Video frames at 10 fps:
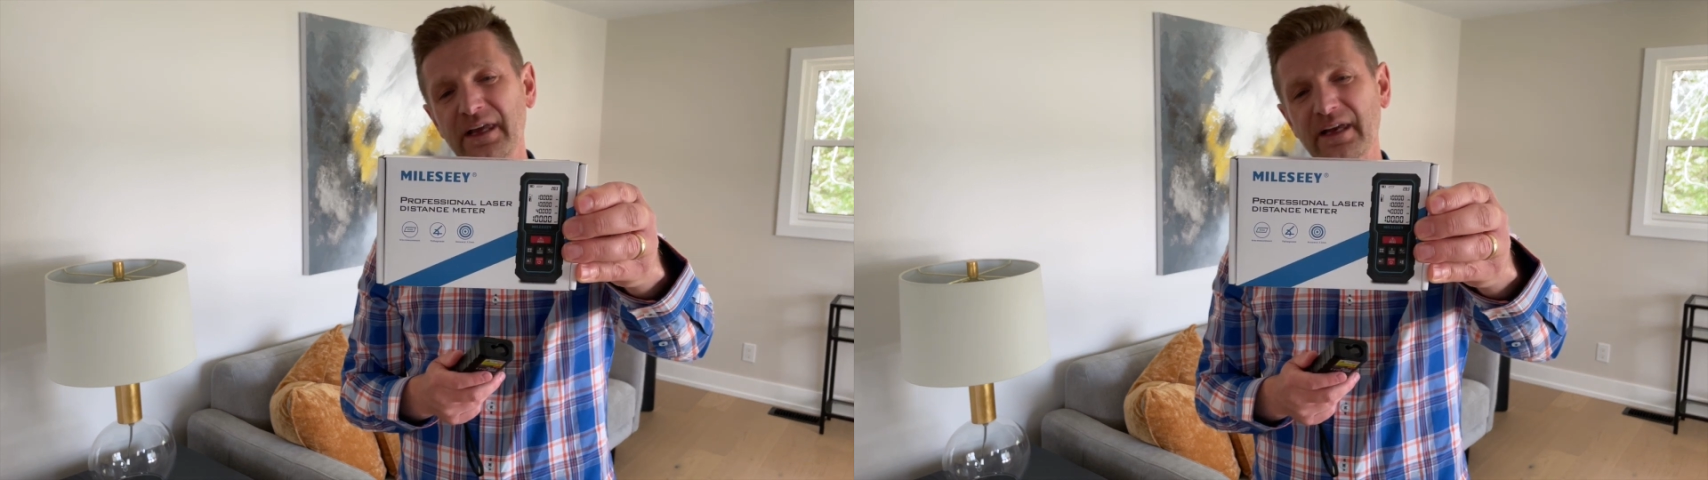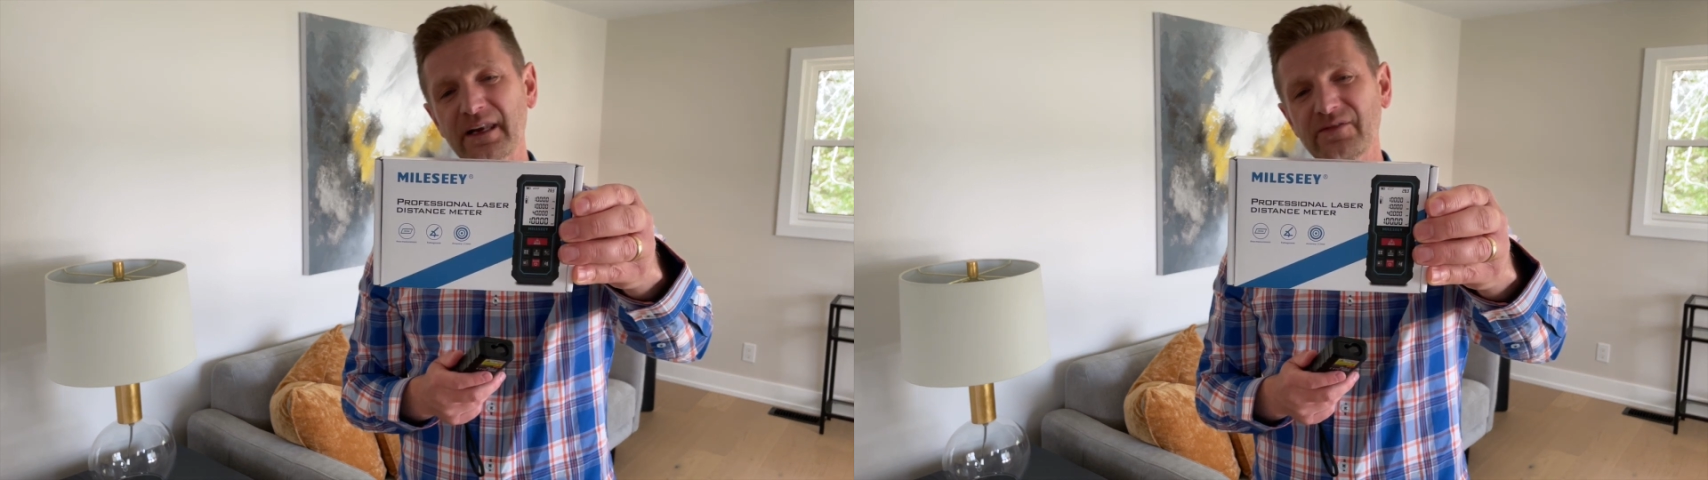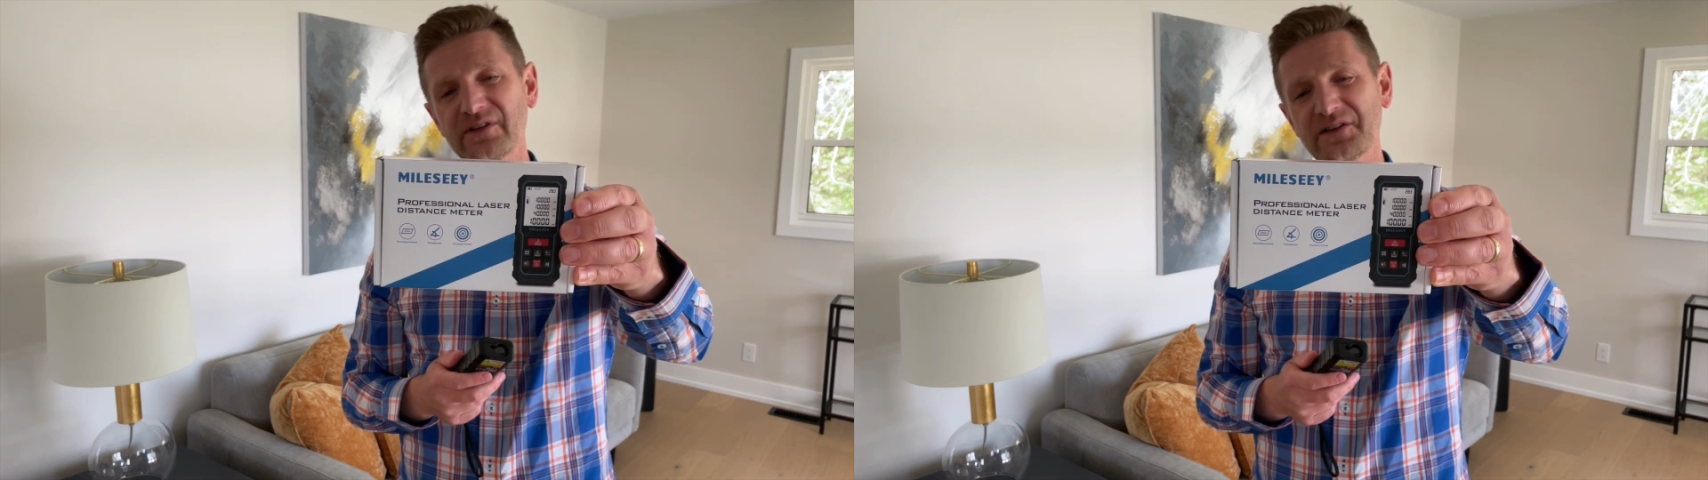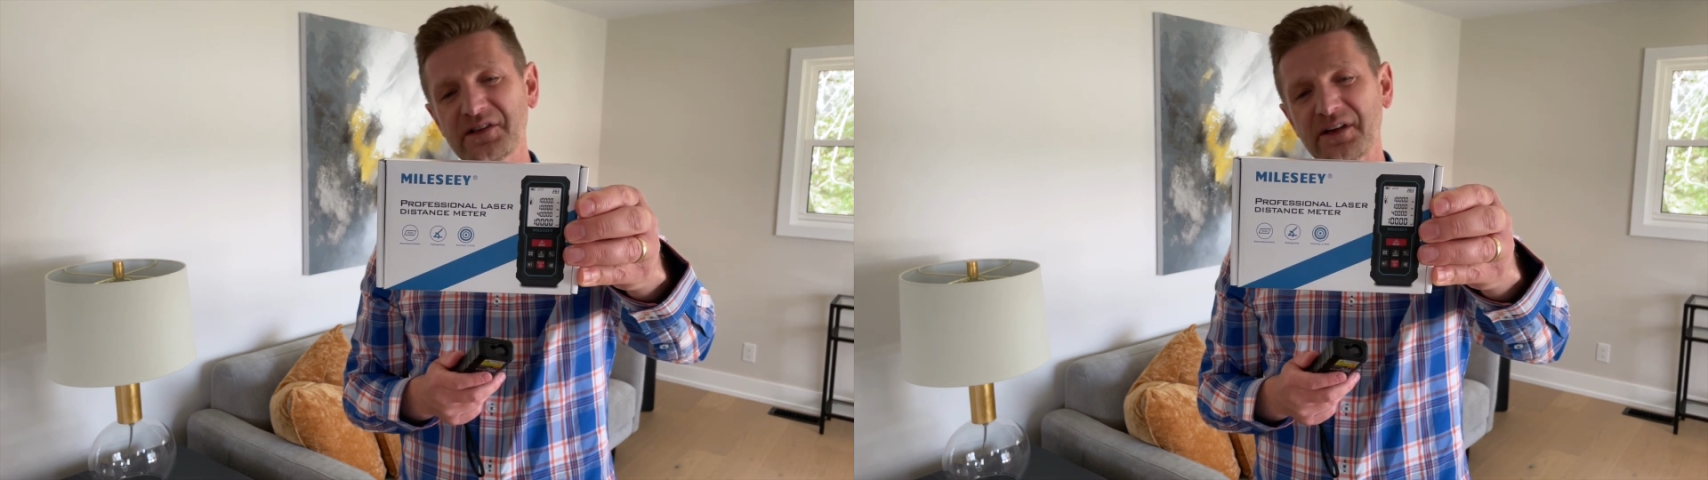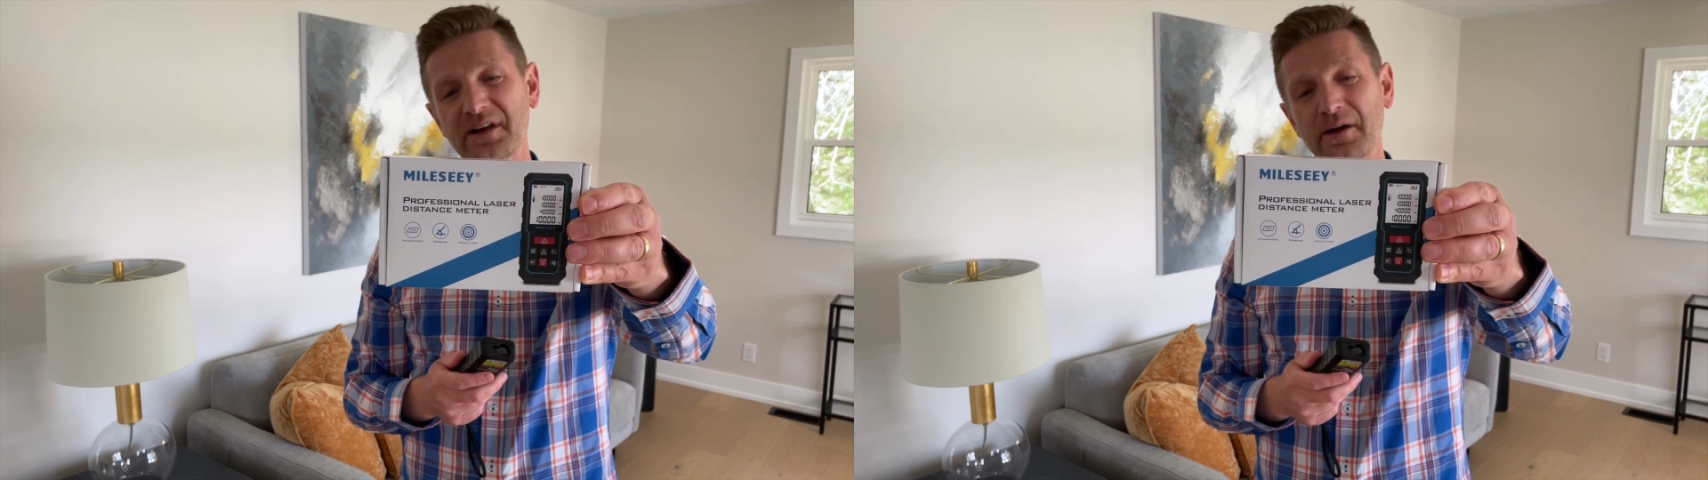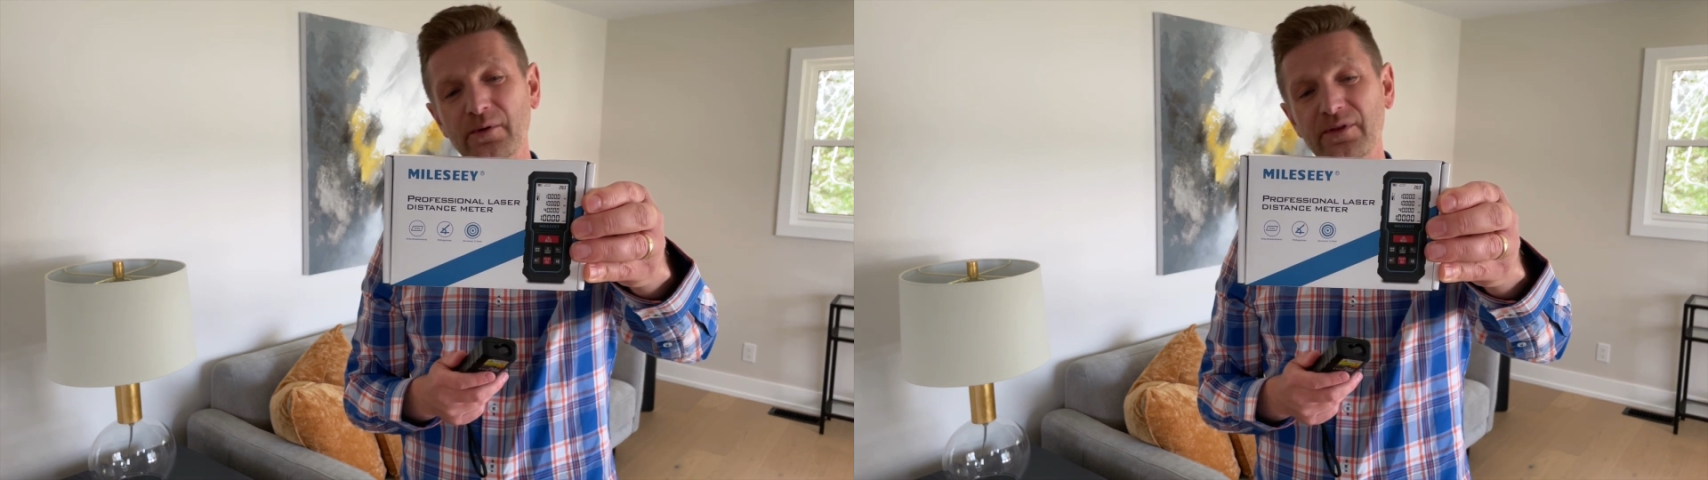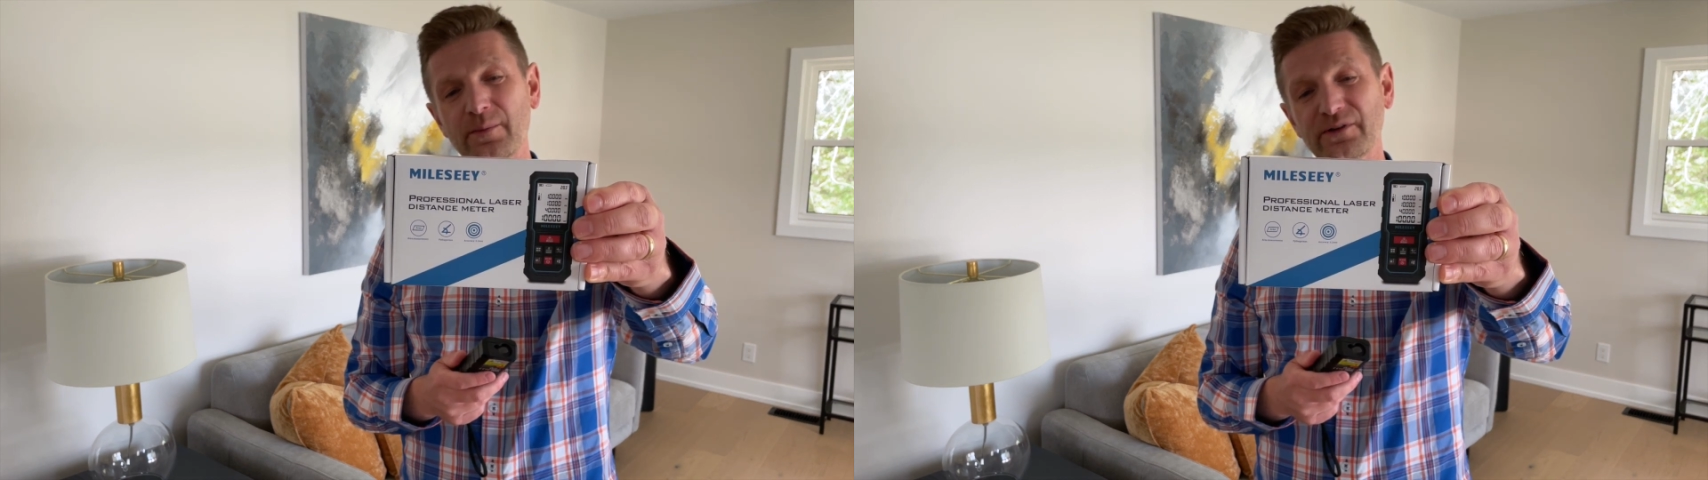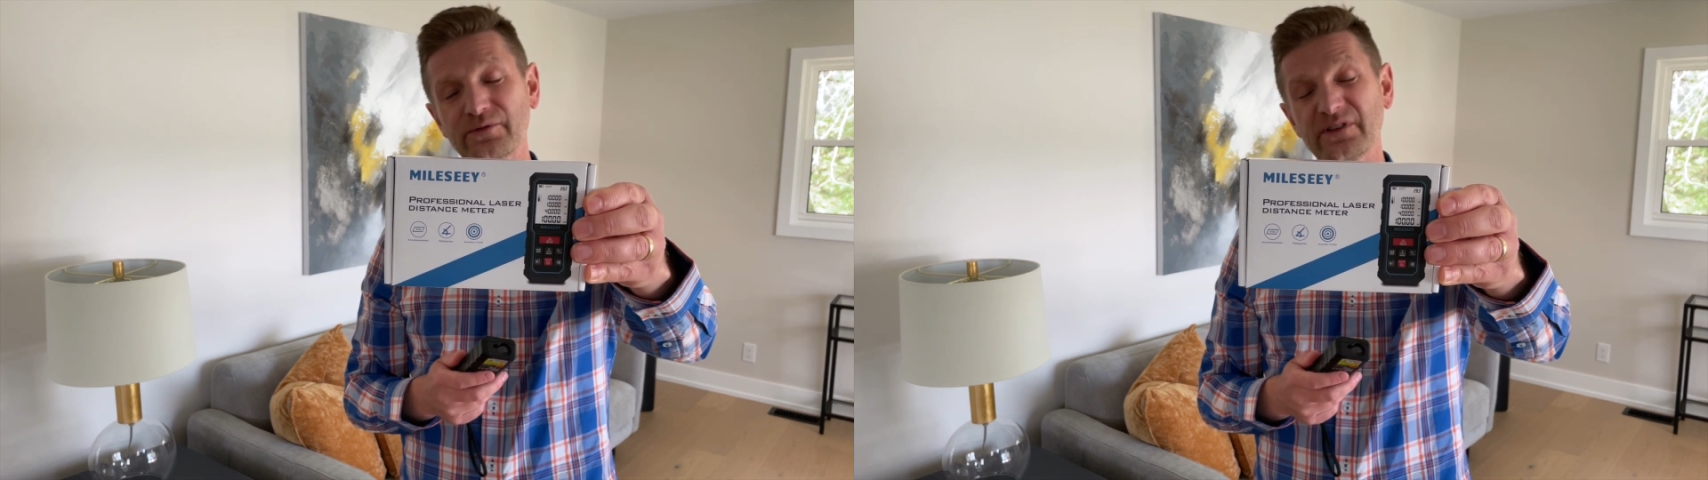And I've tested it out with
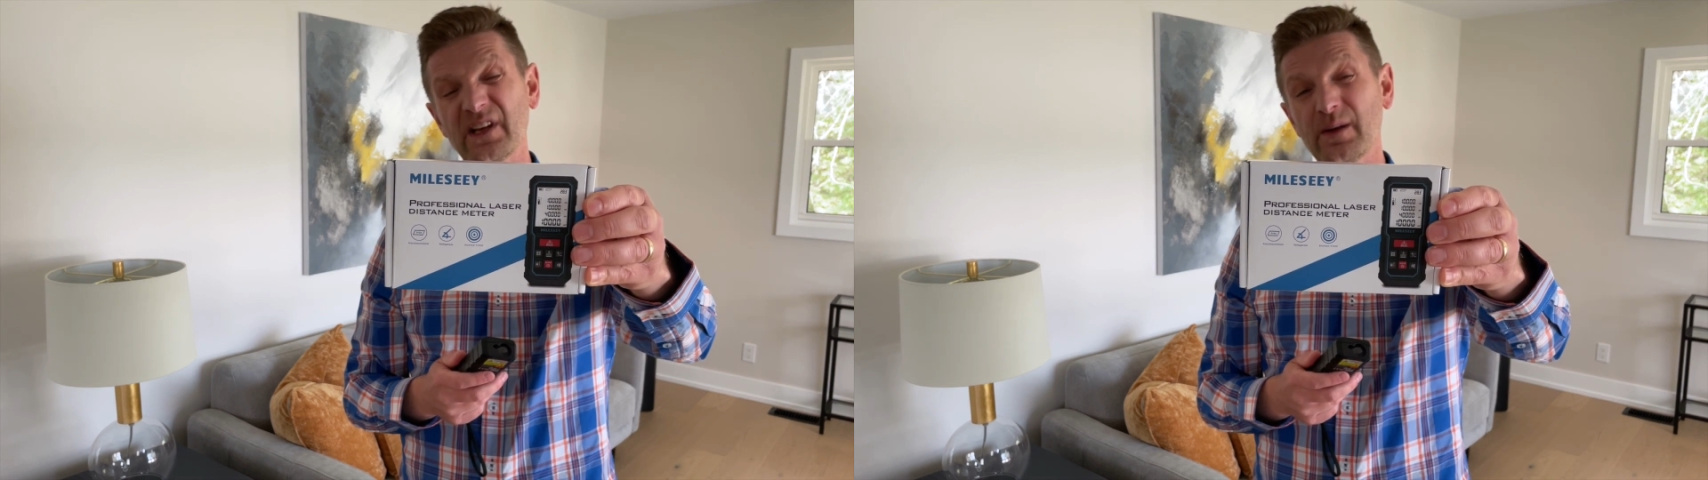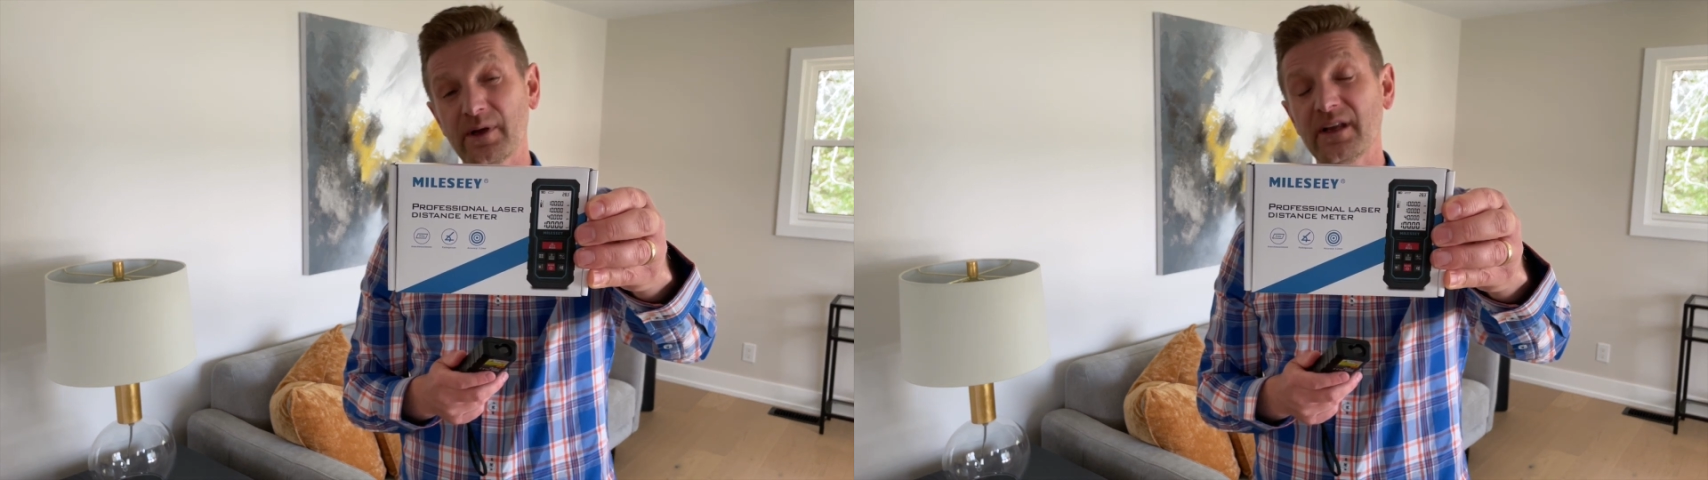the measuring tape